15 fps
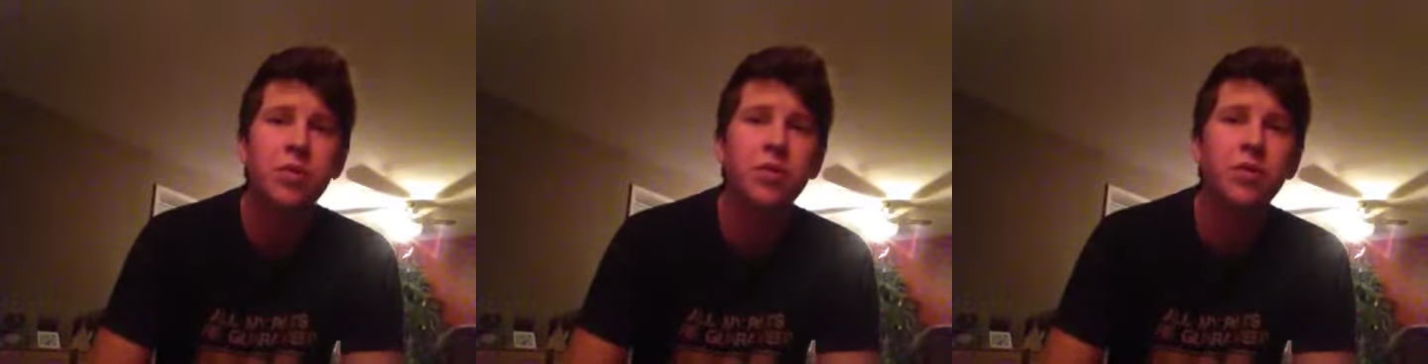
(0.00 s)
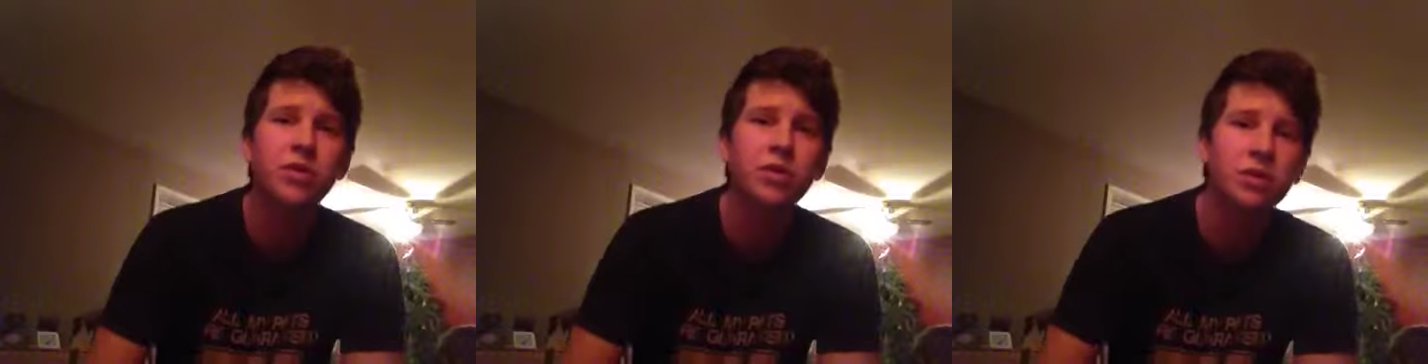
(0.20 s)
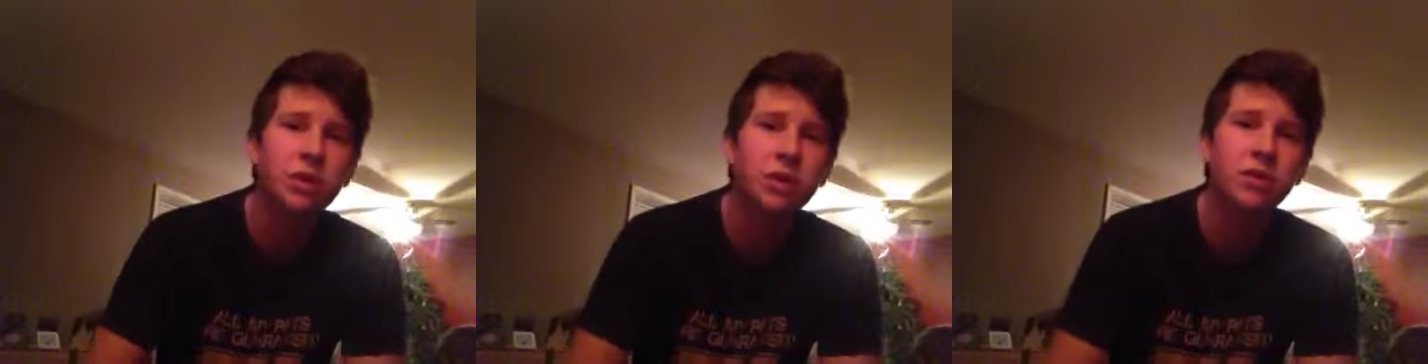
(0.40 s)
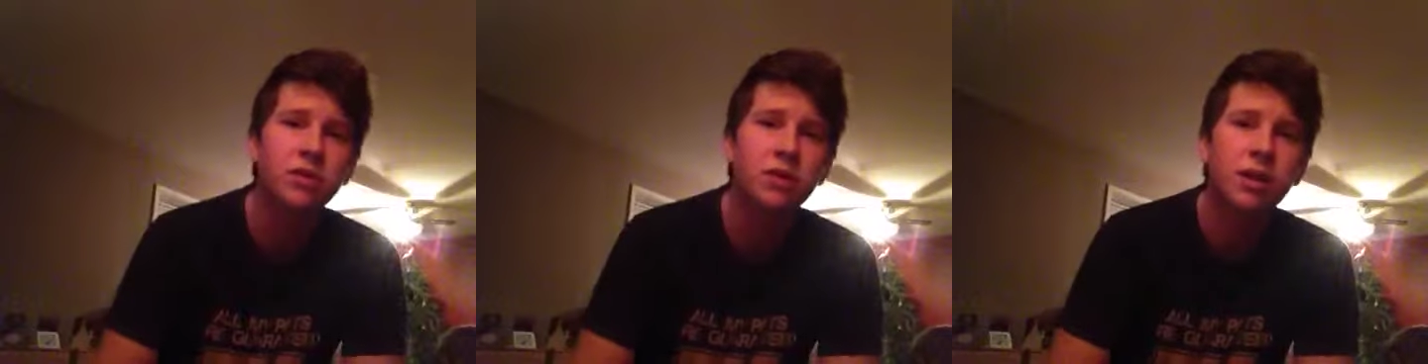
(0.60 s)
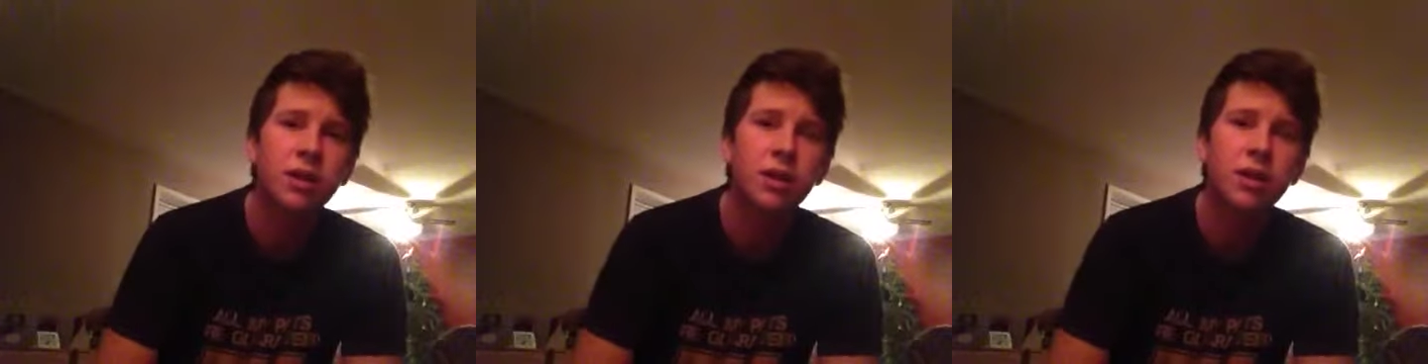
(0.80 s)
my voice sounds
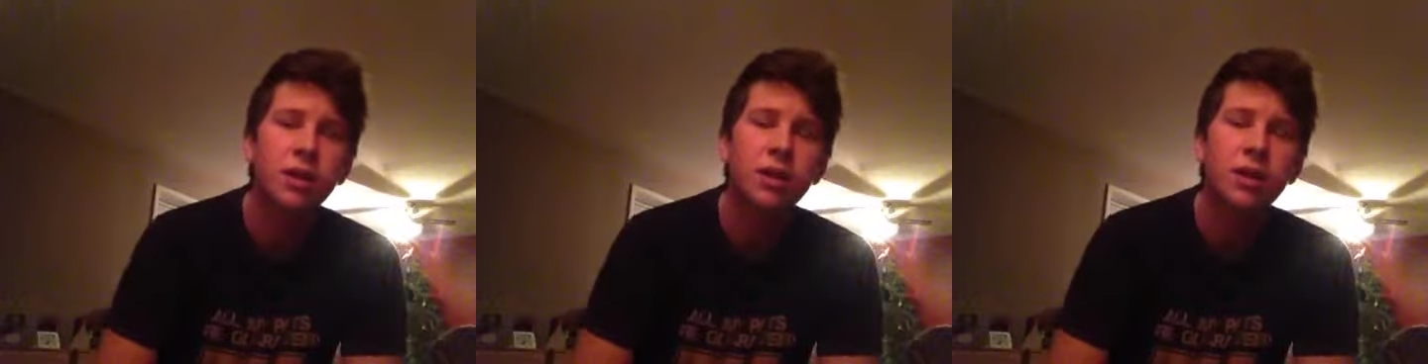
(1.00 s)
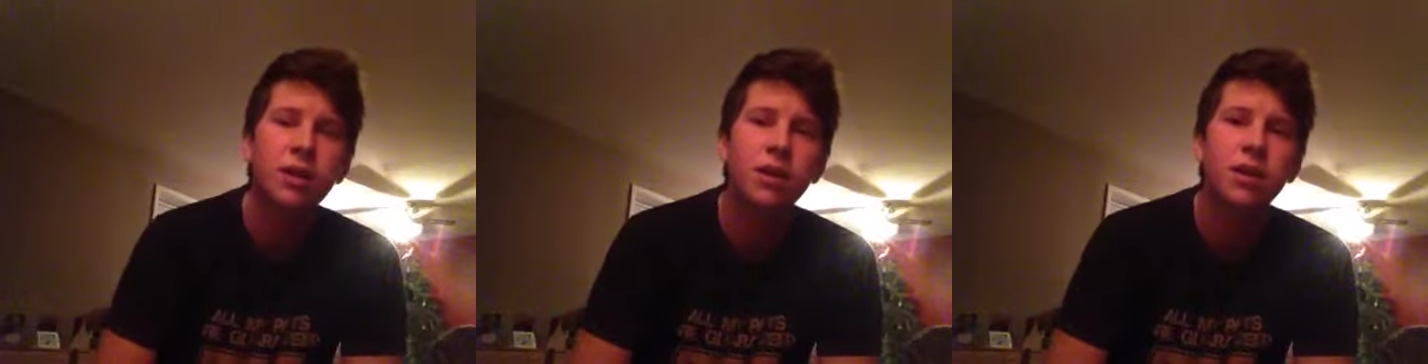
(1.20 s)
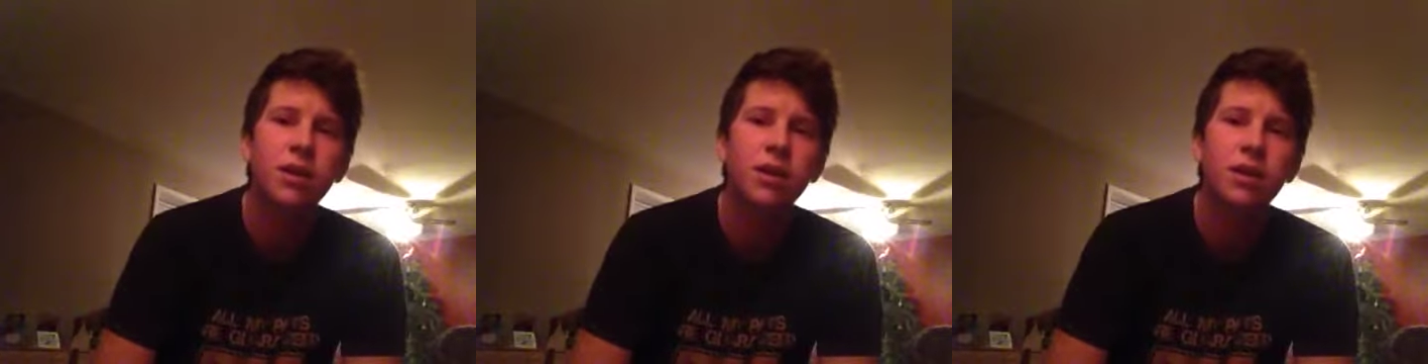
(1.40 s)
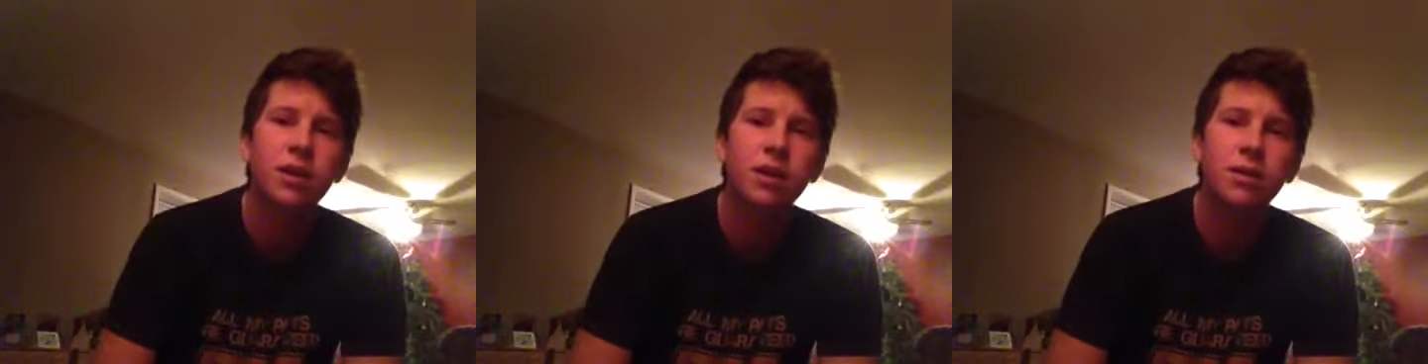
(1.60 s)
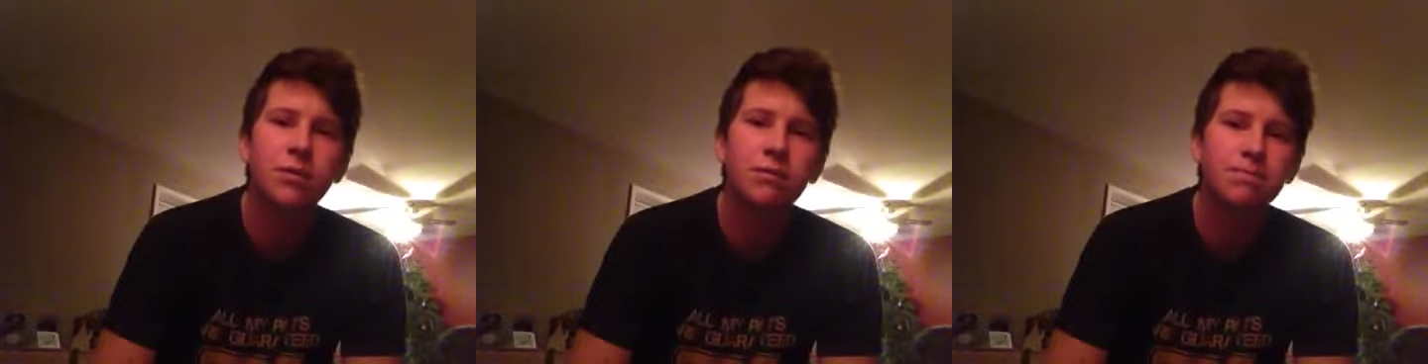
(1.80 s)
like
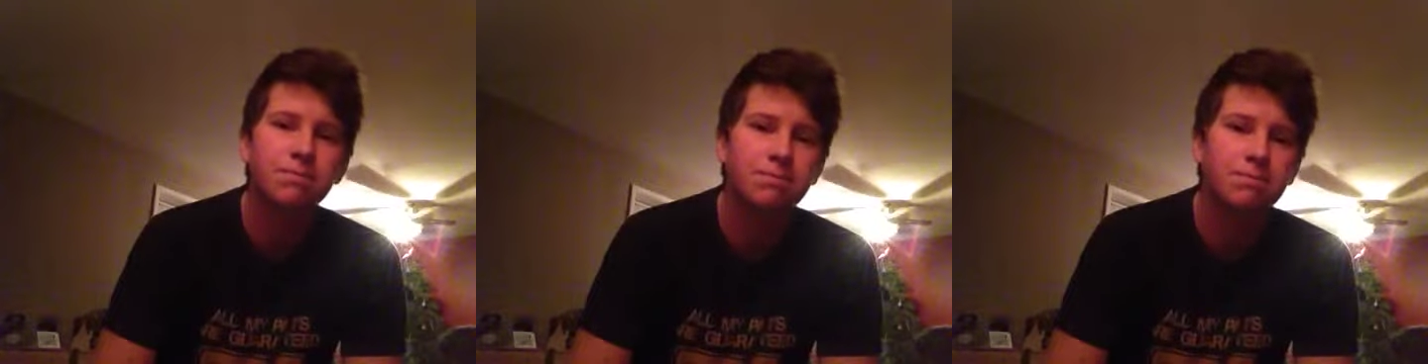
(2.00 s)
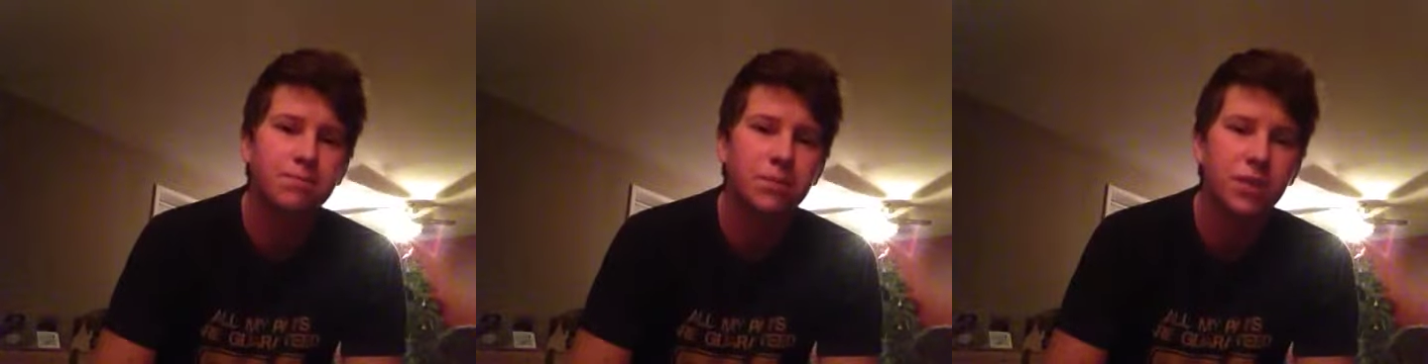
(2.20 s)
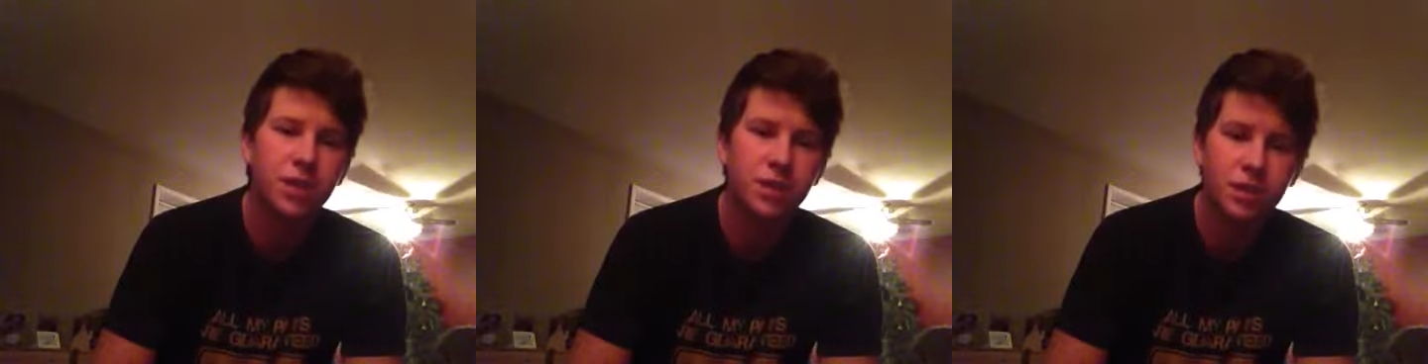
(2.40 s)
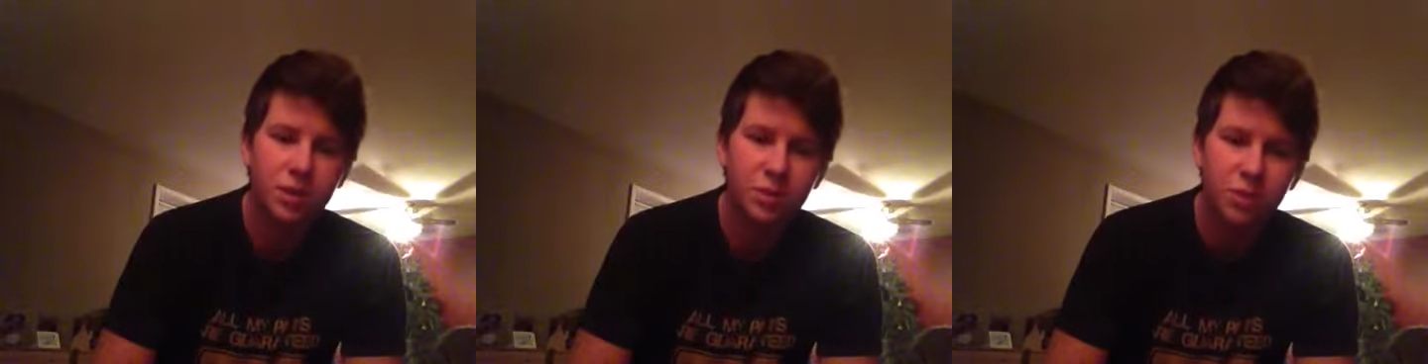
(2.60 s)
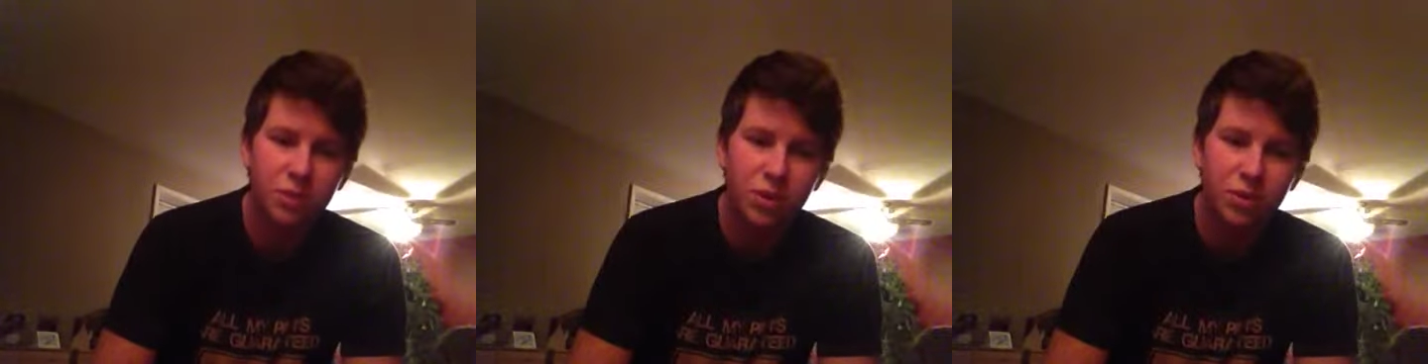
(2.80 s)
at
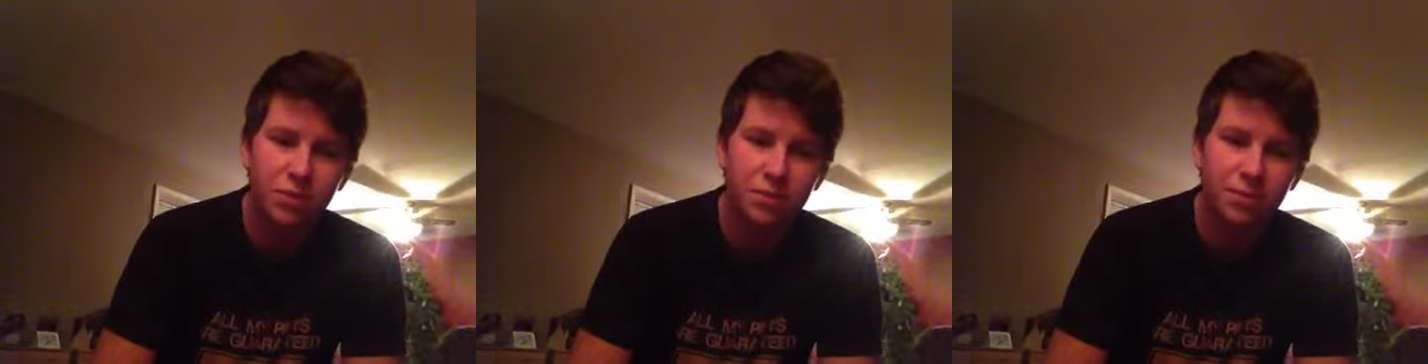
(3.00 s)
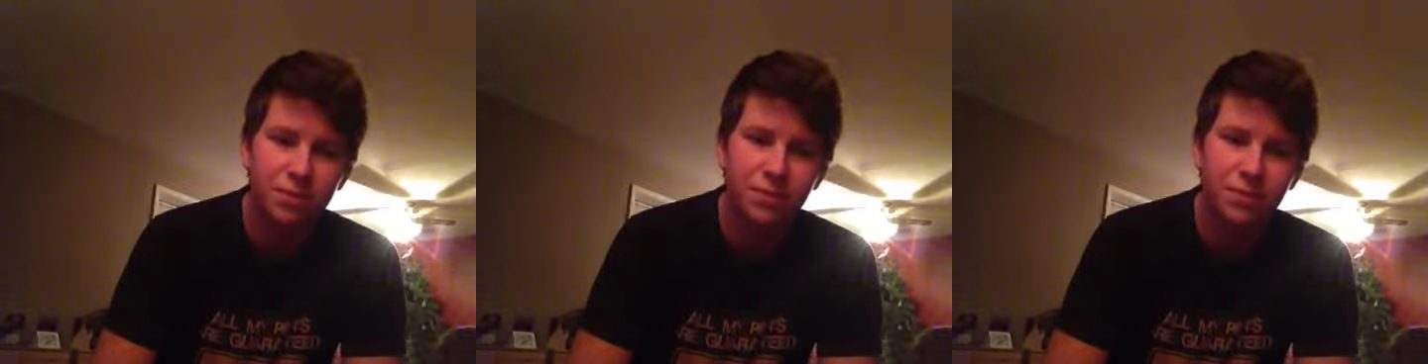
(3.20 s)
this point.